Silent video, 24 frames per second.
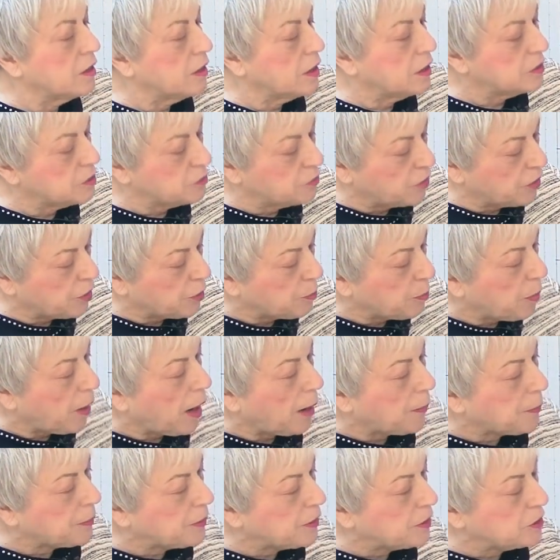it's very
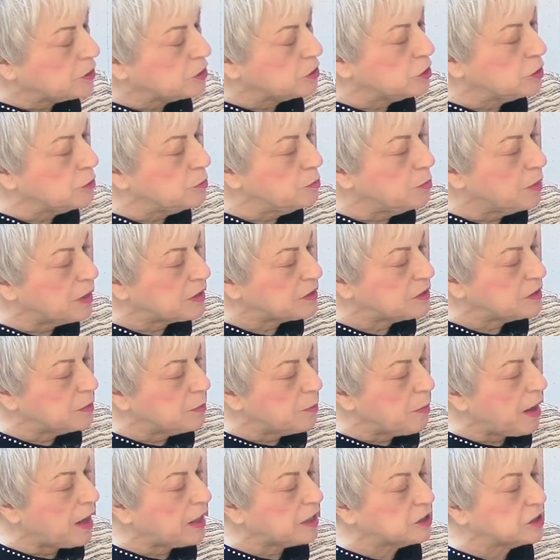popular to mix and
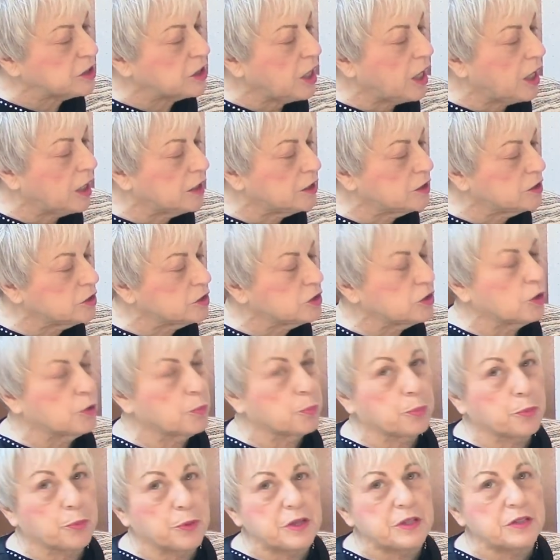match colors or
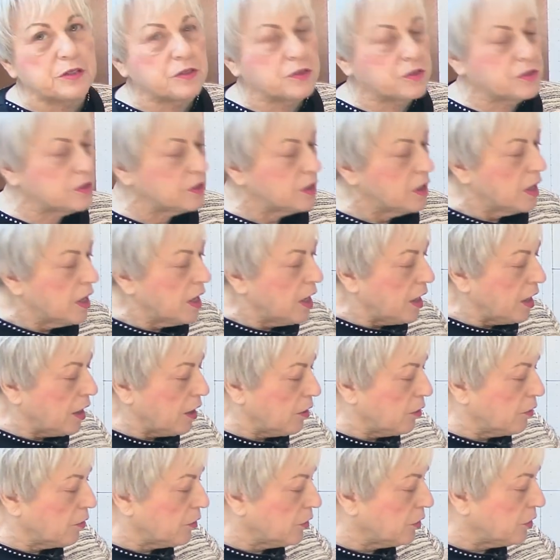prints
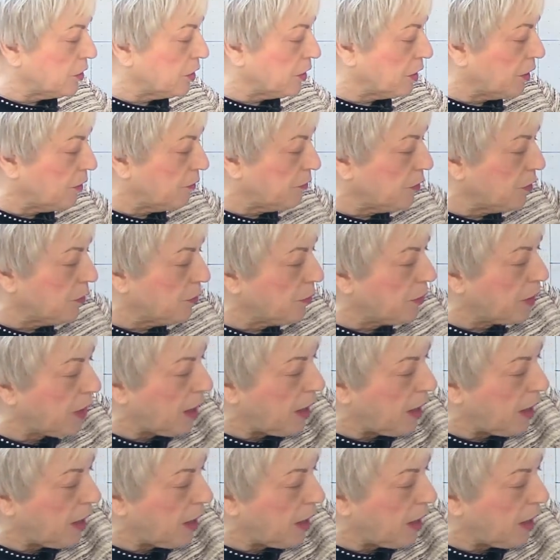in order to give you